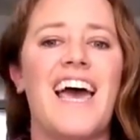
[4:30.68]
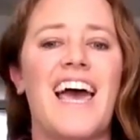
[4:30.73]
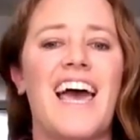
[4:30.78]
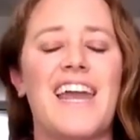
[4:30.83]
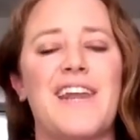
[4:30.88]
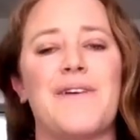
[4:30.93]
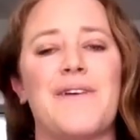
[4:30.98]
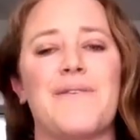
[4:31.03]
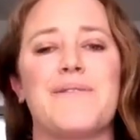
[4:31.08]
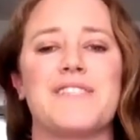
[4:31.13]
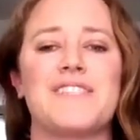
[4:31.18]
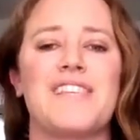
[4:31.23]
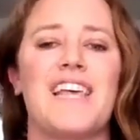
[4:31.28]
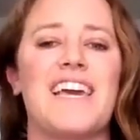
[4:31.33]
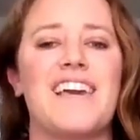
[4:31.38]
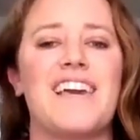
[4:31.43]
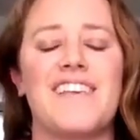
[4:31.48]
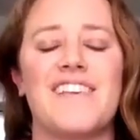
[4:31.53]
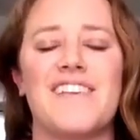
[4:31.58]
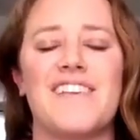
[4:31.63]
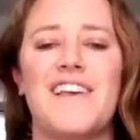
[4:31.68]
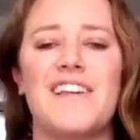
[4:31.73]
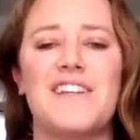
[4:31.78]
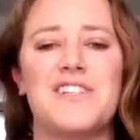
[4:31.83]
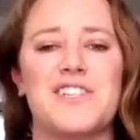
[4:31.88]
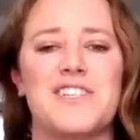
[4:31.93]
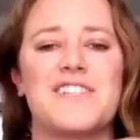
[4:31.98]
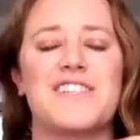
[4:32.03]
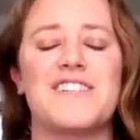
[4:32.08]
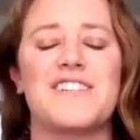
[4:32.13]
and it was like it
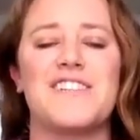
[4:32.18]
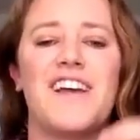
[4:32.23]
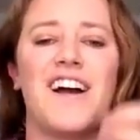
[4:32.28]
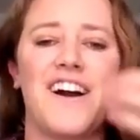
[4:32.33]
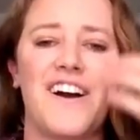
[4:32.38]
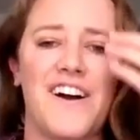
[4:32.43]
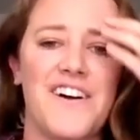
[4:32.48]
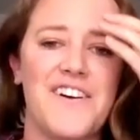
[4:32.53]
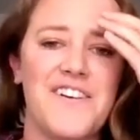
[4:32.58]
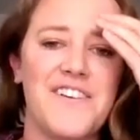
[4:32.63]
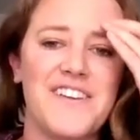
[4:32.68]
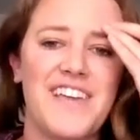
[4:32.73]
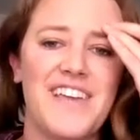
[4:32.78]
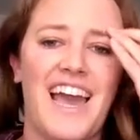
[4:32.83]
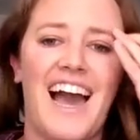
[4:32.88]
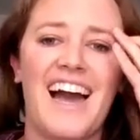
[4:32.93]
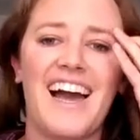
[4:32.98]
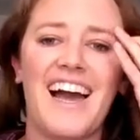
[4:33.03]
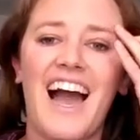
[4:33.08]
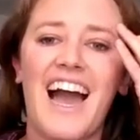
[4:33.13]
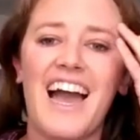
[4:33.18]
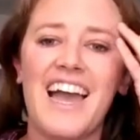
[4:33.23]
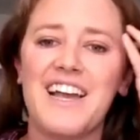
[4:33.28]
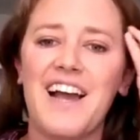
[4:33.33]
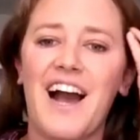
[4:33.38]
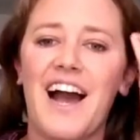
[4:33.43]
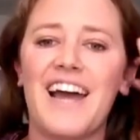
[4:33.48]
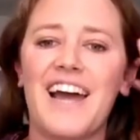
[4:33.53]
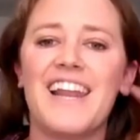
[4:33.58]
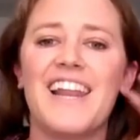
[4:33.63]
just oh yeah, I
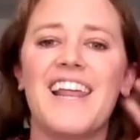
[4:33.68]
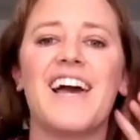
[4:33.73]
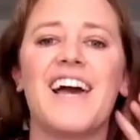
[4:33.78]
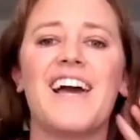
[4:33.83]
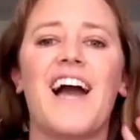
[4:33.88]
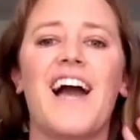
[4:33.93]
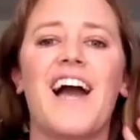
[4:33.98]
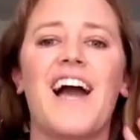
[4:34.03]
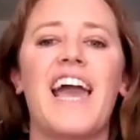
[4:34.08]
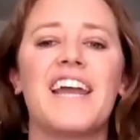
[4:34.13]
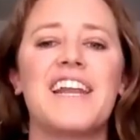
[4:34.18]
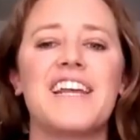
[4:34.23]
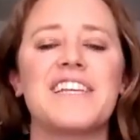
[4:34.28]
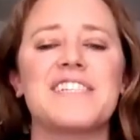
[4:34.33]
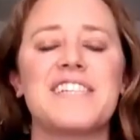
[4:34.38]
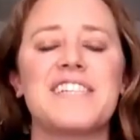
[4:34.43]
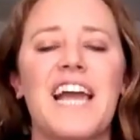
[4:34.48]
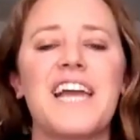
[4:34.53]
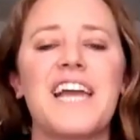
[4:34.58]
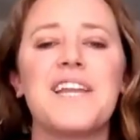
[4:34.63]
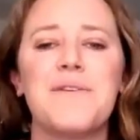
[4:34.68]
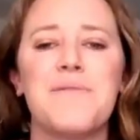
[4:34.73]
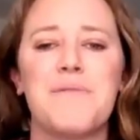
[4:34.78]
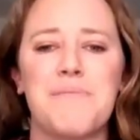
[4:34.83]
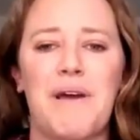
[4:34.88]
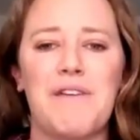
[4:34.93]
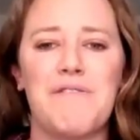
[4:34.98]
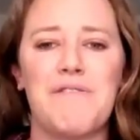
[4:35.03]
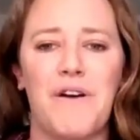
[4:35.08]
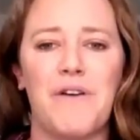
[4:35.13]
got I had anxiety when
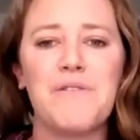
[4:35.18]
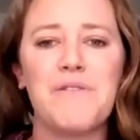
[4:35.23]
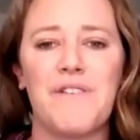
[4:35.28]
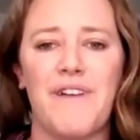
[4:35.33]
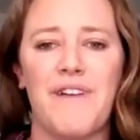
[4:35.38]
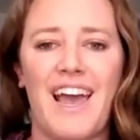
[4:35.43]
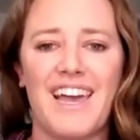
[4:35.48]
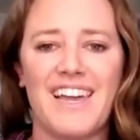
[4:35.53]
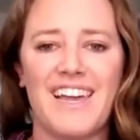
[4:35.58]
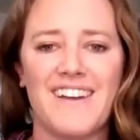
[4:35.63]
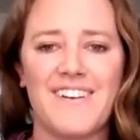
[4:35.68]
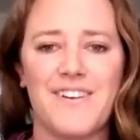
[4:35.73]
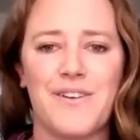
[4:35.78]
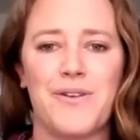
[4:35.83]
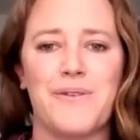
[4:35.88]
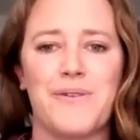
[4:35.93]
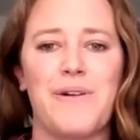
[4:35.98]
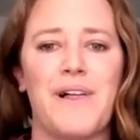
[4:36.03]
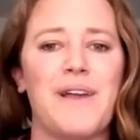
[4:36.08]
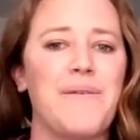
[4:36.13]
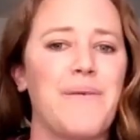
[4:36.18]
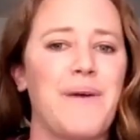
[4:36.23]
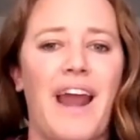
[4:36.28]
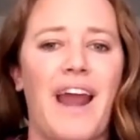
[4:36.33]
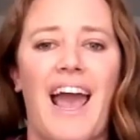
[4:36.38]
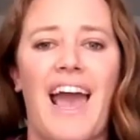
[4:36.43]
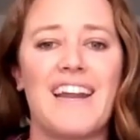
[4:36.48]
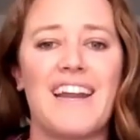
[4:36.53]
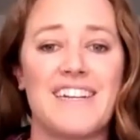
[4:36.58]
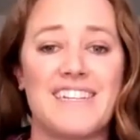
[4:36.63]
my phone rang or like when
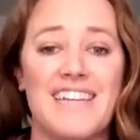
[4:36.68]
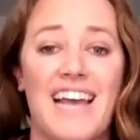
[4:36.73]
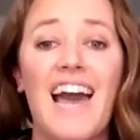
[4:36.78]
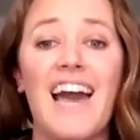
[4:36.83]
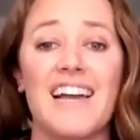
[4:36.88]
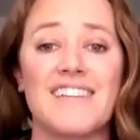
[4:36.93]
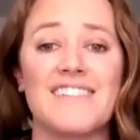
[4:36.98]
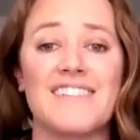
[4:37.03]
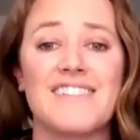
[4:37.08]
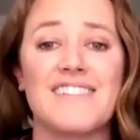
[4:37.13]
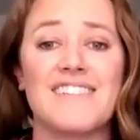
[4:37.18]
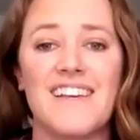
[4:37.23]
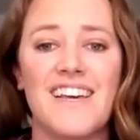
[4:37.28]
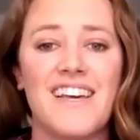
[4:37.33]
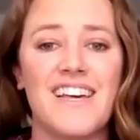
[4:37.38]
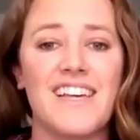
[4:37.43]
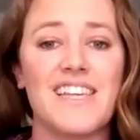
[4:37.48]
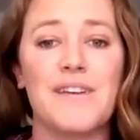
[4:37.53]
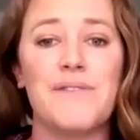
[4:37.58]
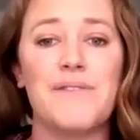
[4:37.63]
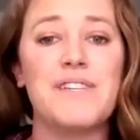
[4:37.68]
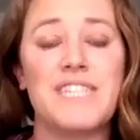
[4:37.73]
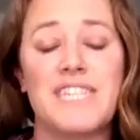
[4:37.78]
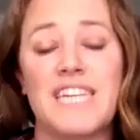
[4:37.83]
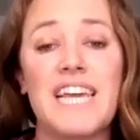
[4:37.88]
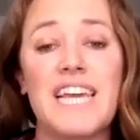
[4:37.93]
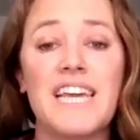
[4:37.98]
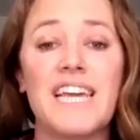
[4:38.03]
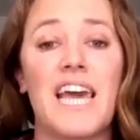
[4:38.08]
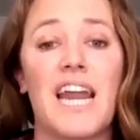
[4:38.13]
I had a text, like it would
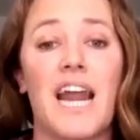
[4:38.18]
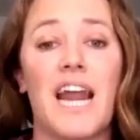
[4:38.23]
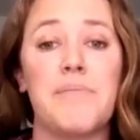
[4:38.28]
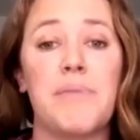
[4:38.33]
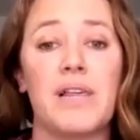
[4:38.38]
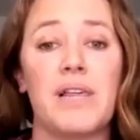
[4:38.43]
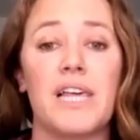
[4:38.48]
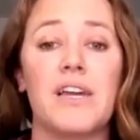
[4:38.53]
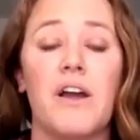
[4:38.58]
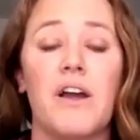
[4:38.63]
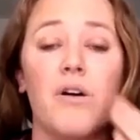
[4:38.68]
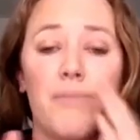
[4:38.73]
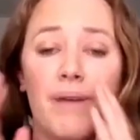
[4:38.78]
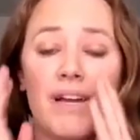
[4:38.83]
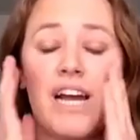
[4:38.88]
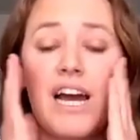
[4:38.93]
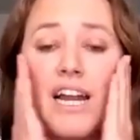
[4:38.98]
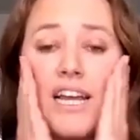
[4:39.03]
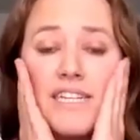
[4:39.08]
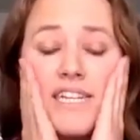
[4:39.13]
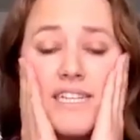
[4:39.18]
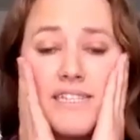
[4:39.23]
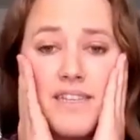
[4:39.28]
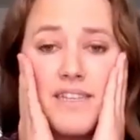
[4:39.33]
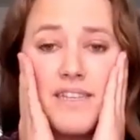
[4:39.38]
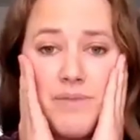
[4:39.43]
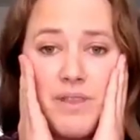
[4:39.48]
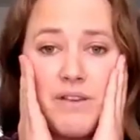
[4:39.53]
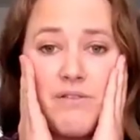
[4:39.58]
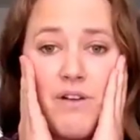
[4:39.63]
ding and I'd be like, oh my God, I did
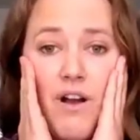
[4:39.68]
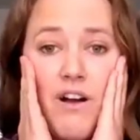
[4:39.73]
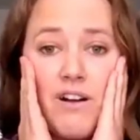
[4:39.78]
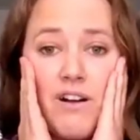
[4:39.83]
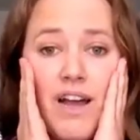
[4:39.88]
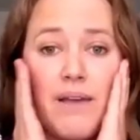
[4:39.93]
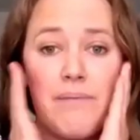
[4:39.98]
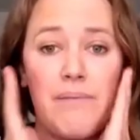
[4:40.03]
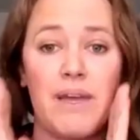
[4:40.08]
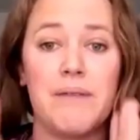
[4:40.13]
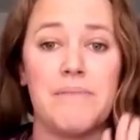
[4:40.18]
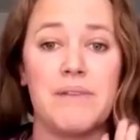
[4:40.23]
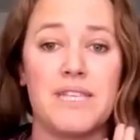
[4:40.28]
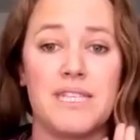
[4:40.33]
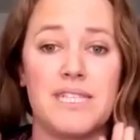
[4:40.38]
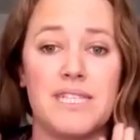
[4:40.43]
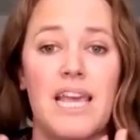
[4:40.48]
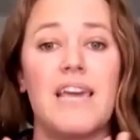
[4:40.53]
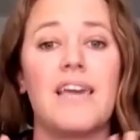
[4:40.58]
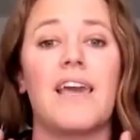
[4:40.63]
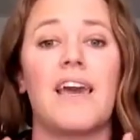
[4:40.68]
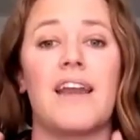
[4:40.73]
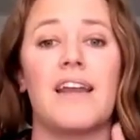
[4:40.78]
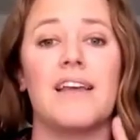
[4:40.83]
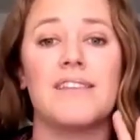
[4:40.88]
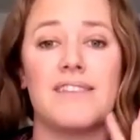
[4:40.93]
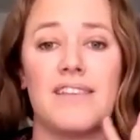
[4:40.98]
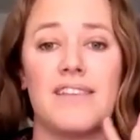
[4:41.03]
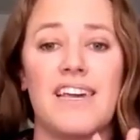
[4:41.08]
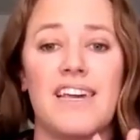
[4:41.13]
something wrong, I made a mistake, and
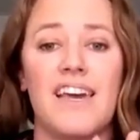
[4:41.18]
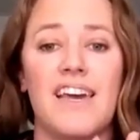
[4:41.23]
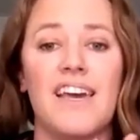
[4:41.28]
it's like